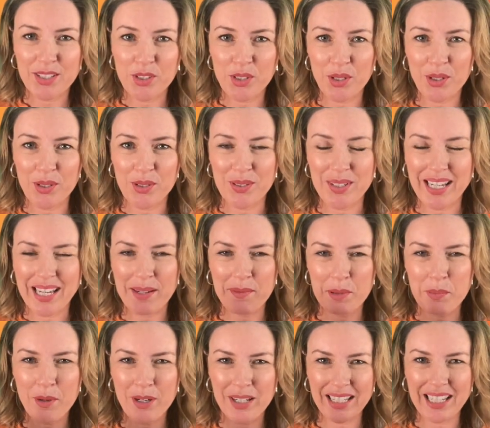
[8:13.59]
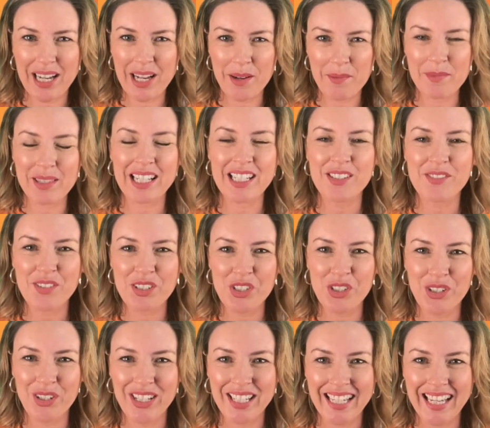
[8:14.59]
tuned. Heaps more to come. Thanks for
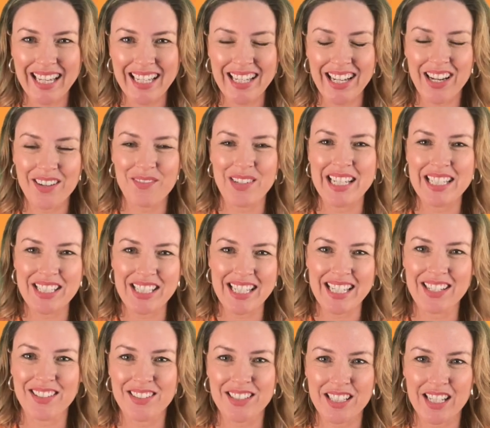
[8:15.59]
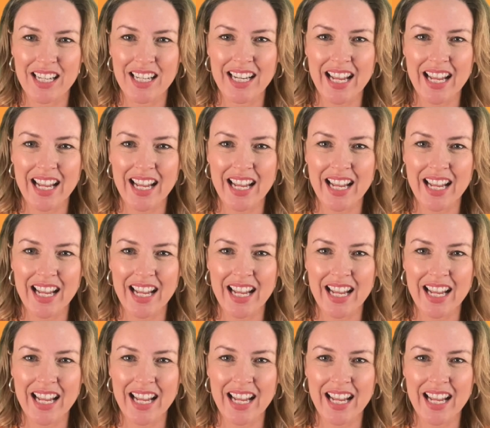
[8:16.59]
tuning in. I'm Angie Hilton